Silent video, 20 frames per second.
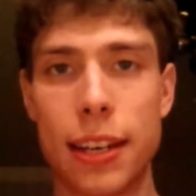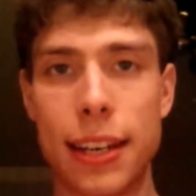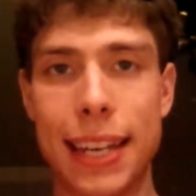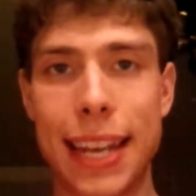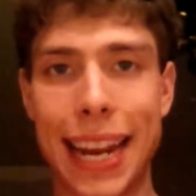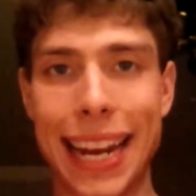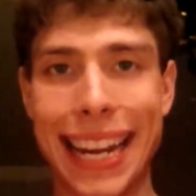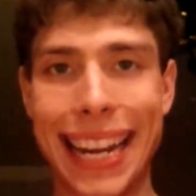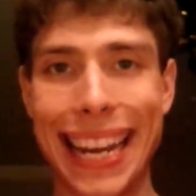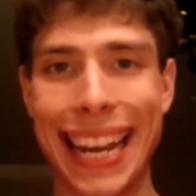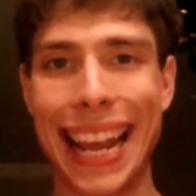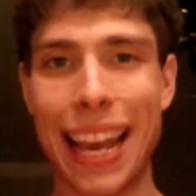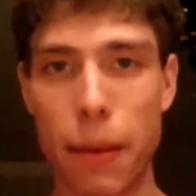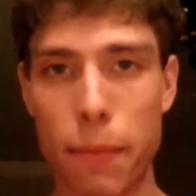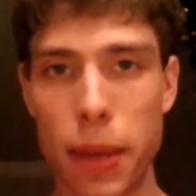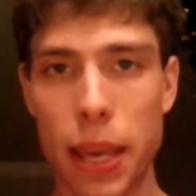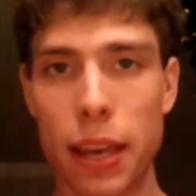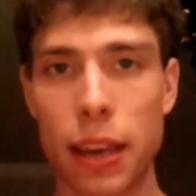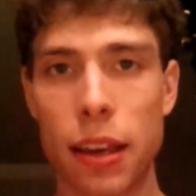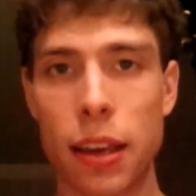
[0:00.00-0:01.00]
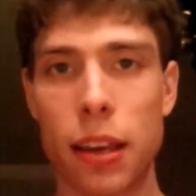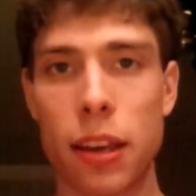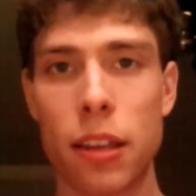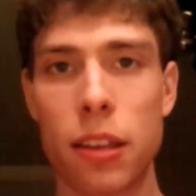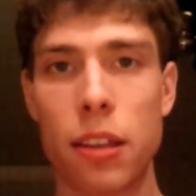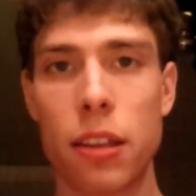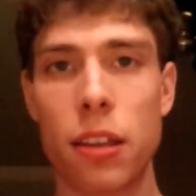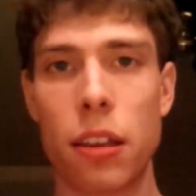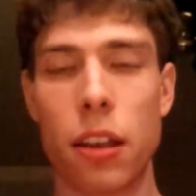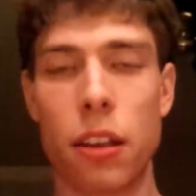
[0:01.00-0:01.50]
dynamic
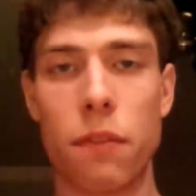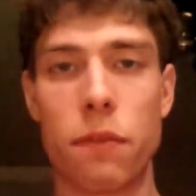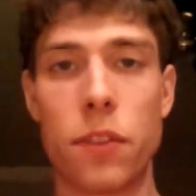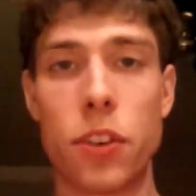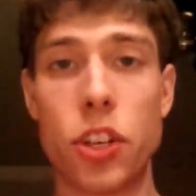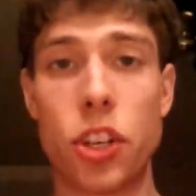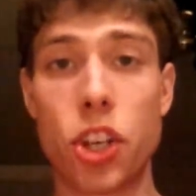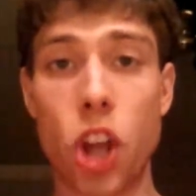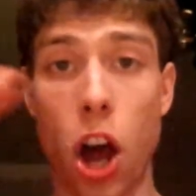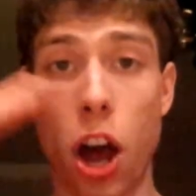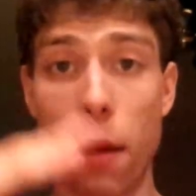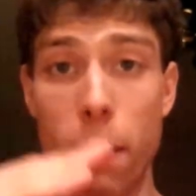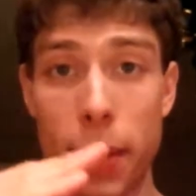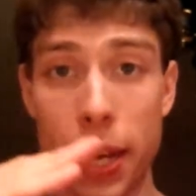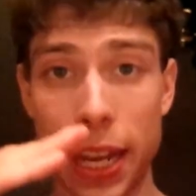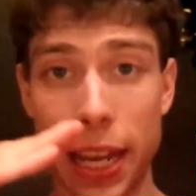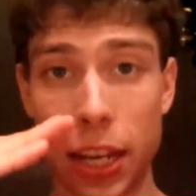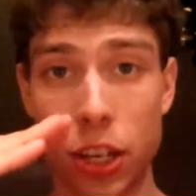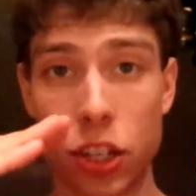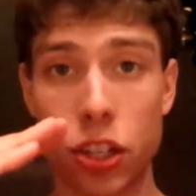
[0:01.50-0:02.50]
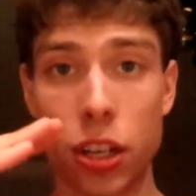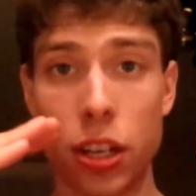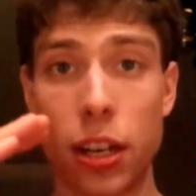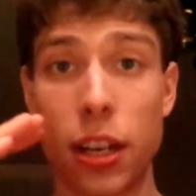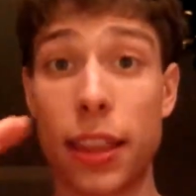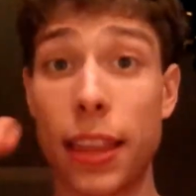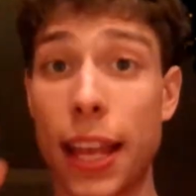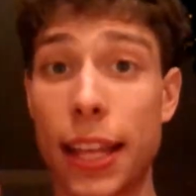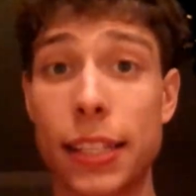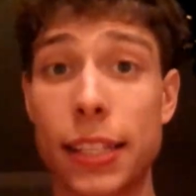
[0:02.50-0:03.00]
of domination,
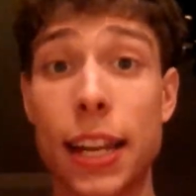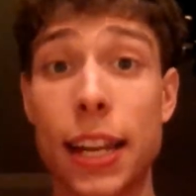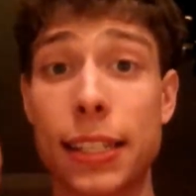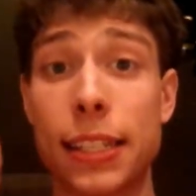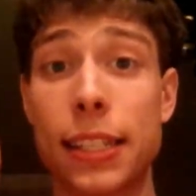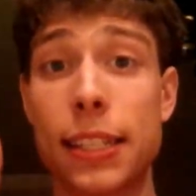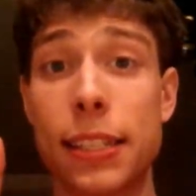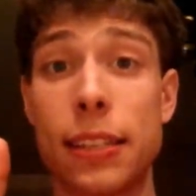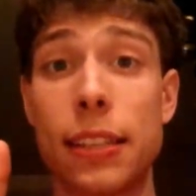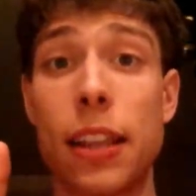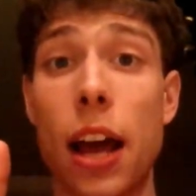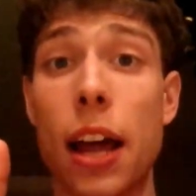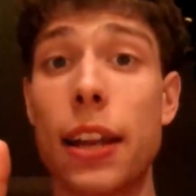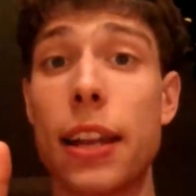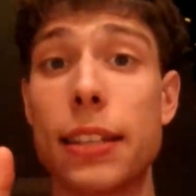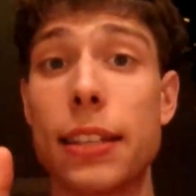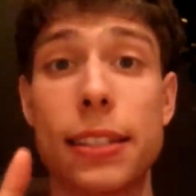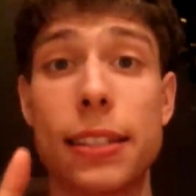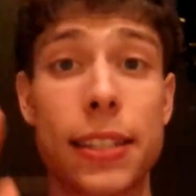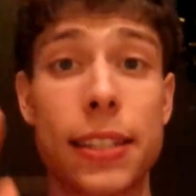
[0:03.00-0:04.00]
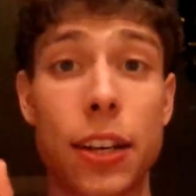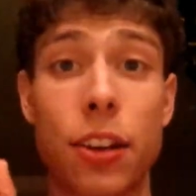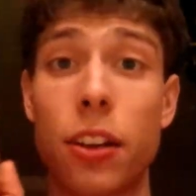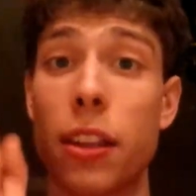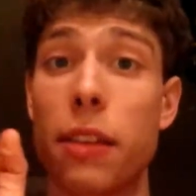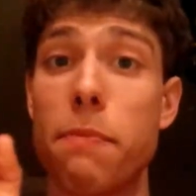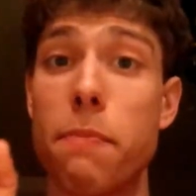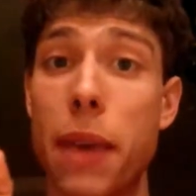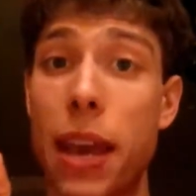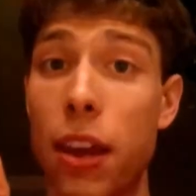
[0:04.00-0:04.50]
and that's not
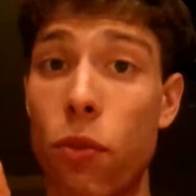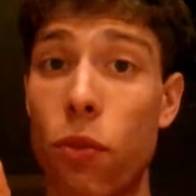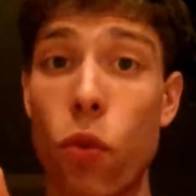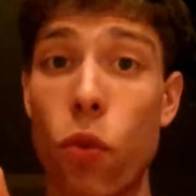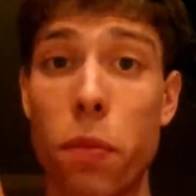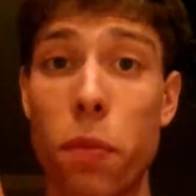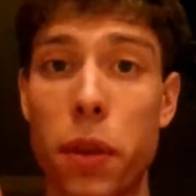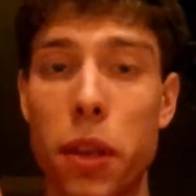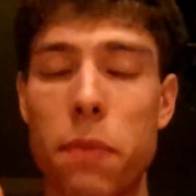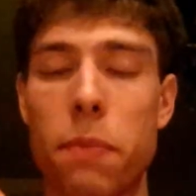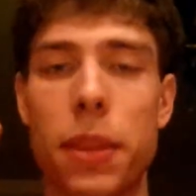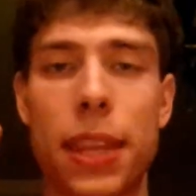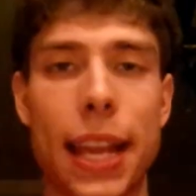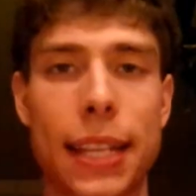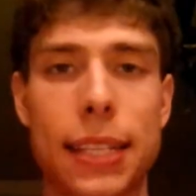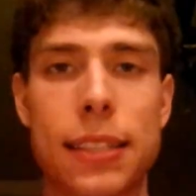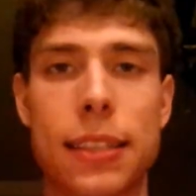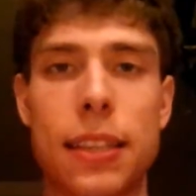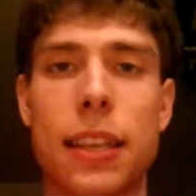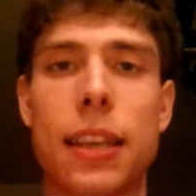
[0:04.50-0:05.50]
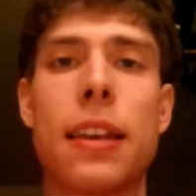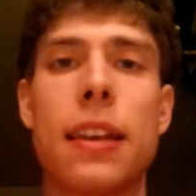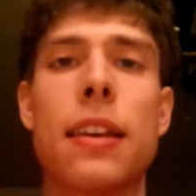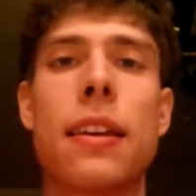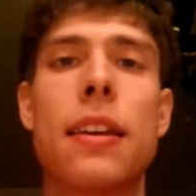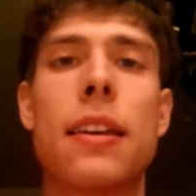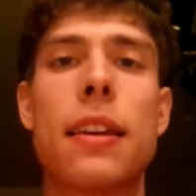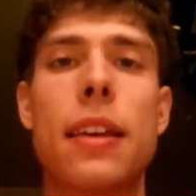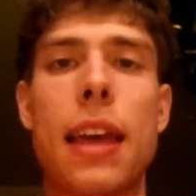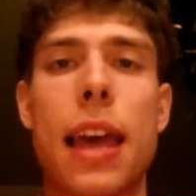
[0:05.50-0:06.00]
necessarily man woman, but that's the
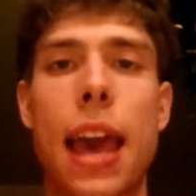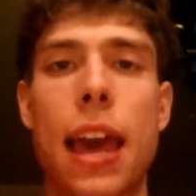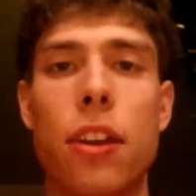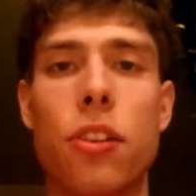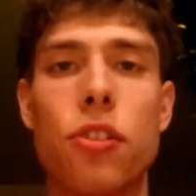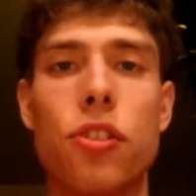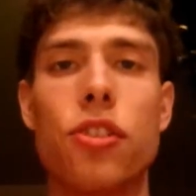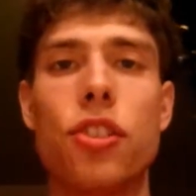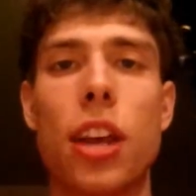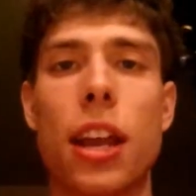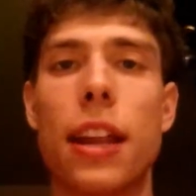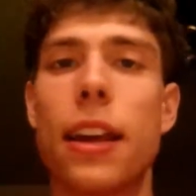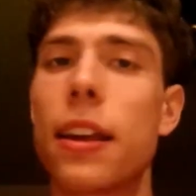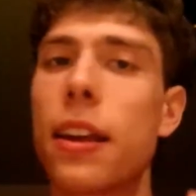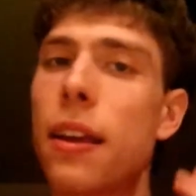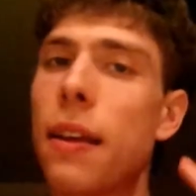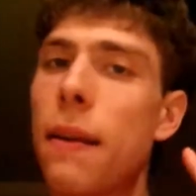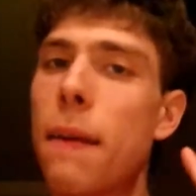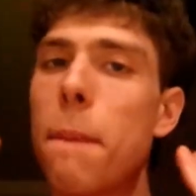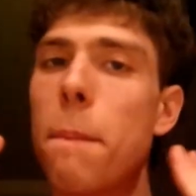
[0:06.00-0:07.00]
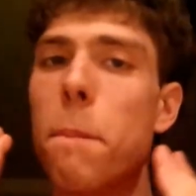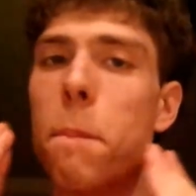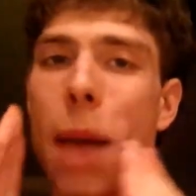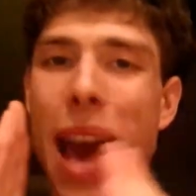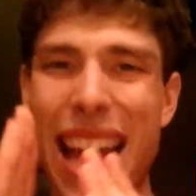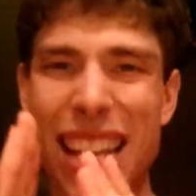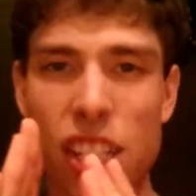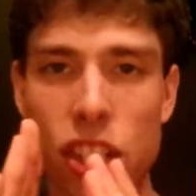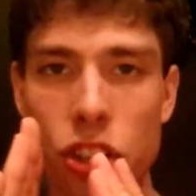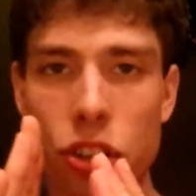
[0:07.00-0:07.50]
energetic
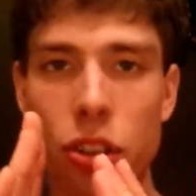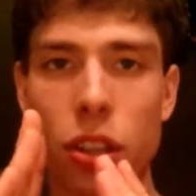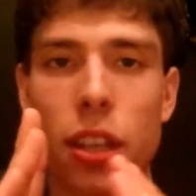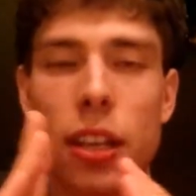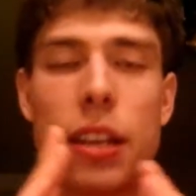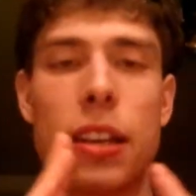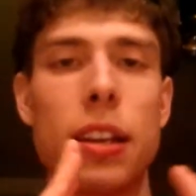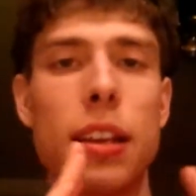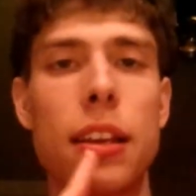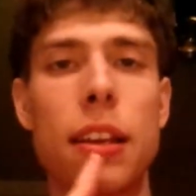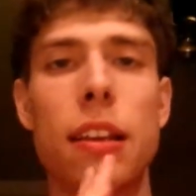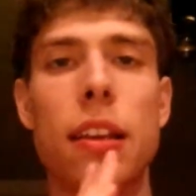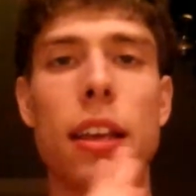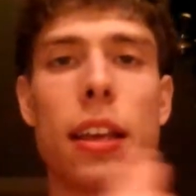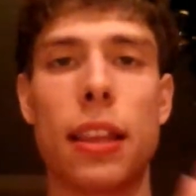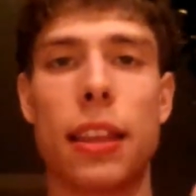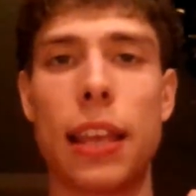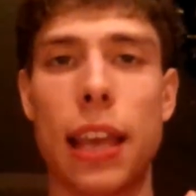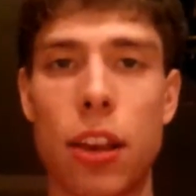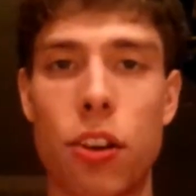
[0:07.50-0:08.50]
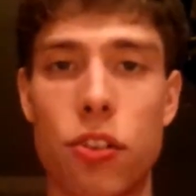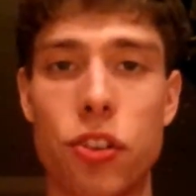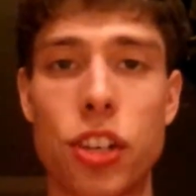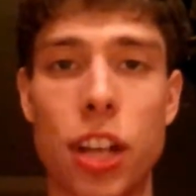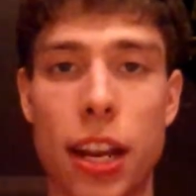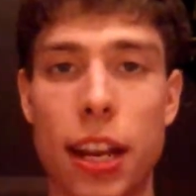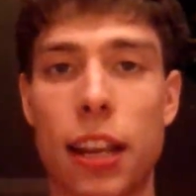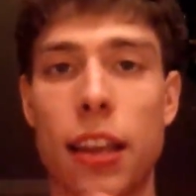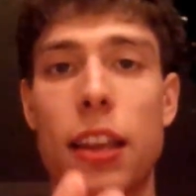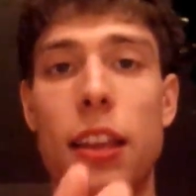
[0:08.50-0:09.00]
masculine and the
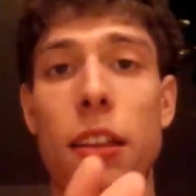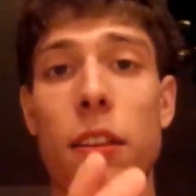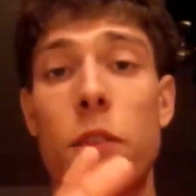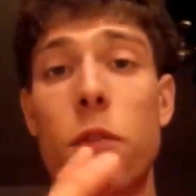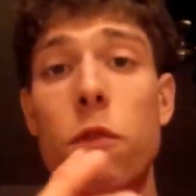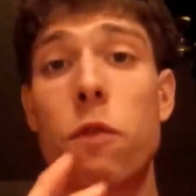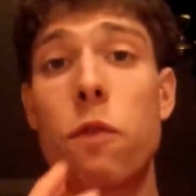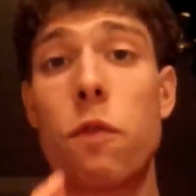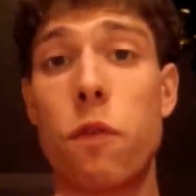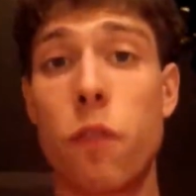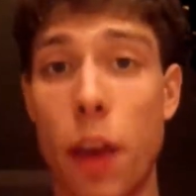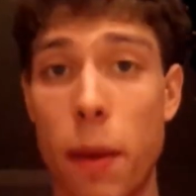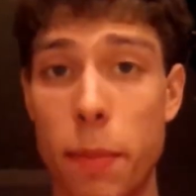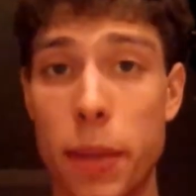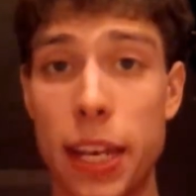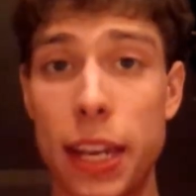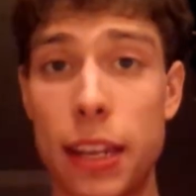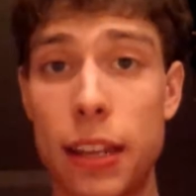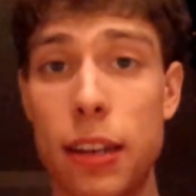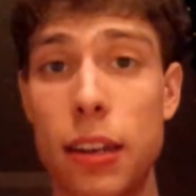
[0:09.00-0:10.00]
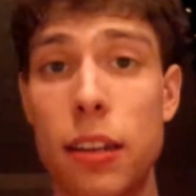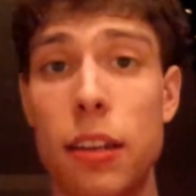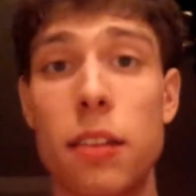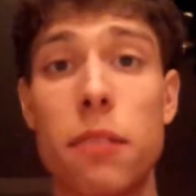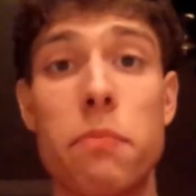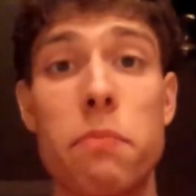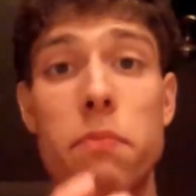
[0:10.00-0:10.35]
energetic feminine,